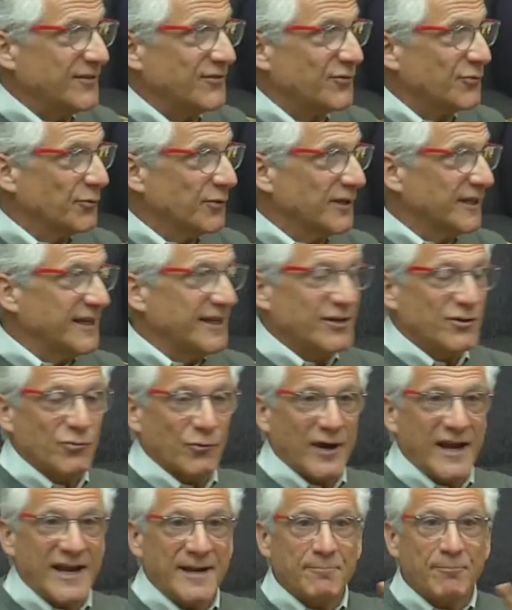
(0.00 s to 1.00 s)
it's really
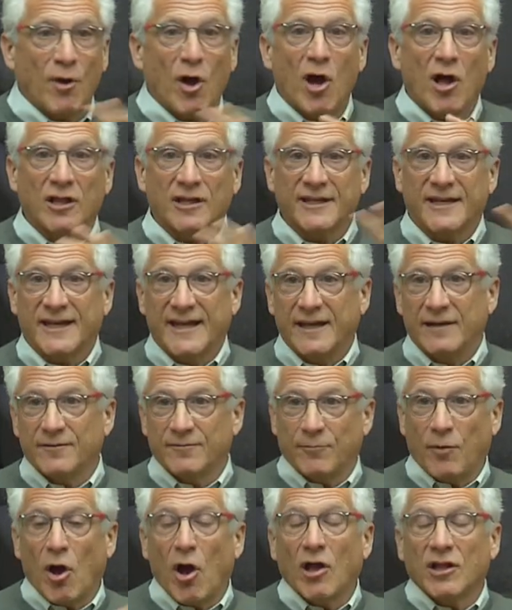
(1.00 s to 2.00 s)
great pollina
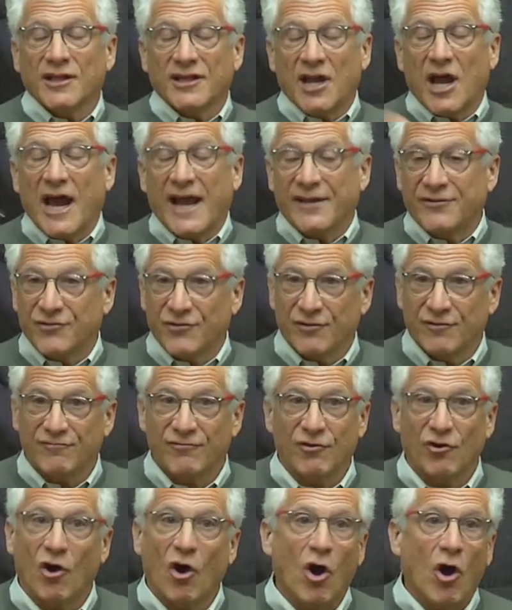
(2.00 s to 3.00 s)
pollinizer
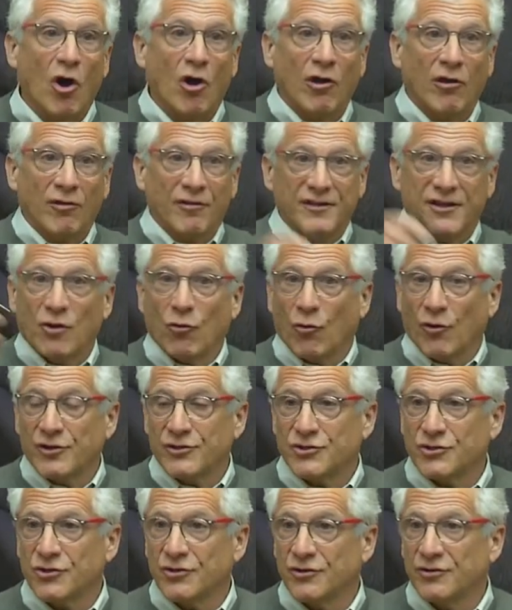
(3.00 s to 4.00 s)
for all the
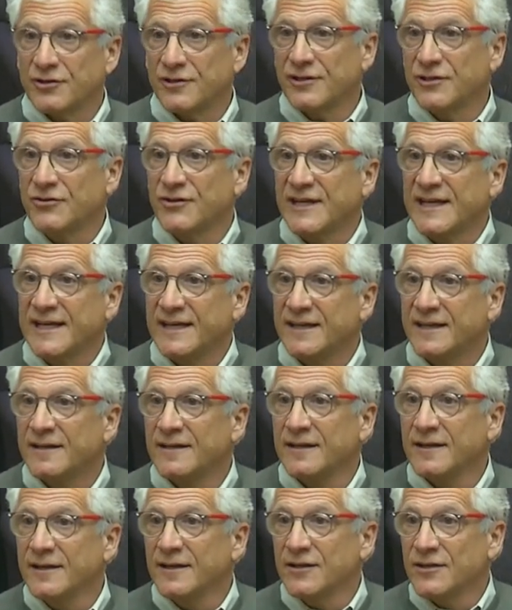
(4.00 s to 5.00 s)
orchard. You need
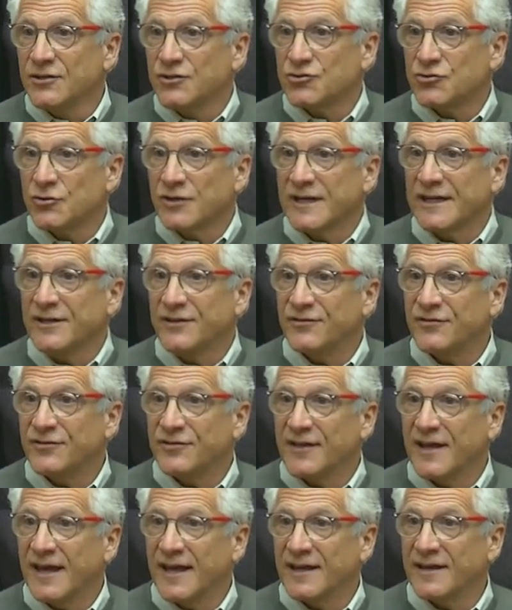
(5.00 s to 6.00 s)
trees
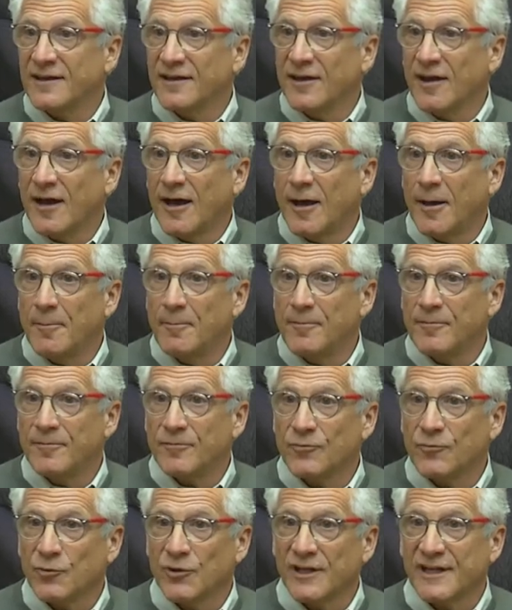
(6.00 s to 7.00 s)
that um,
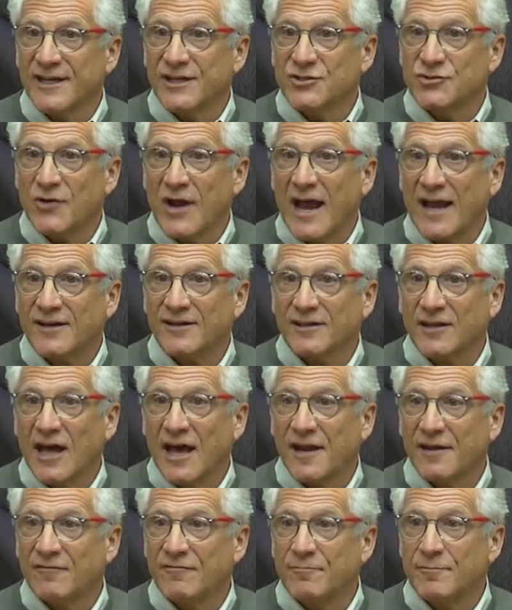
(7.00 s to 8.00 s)
really attract a
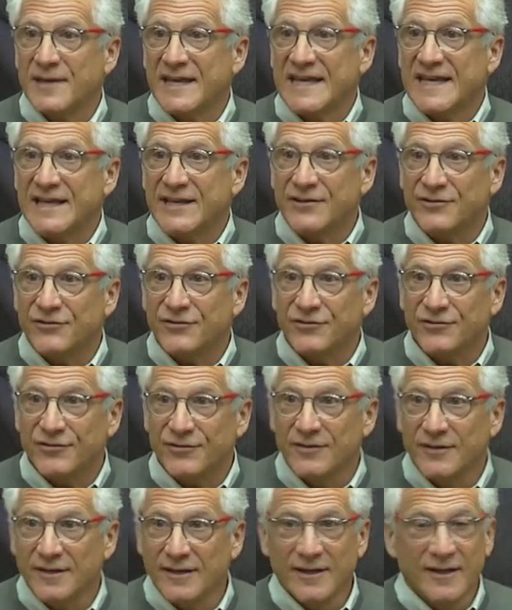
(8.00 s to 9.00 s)
lot of bees,
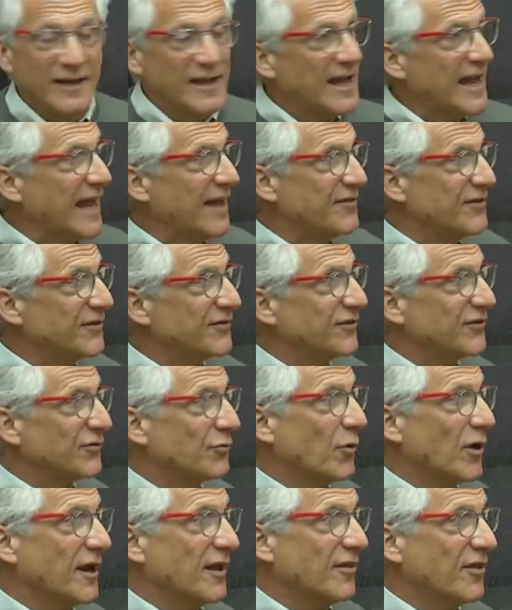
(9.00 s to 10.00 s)
and this is
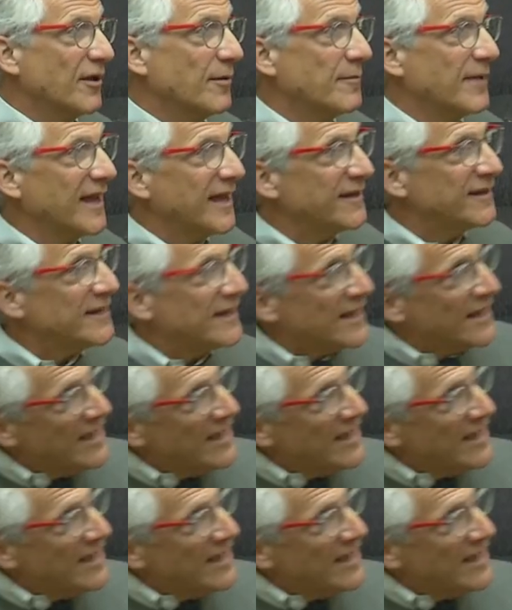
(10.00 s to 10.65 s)
one of them. And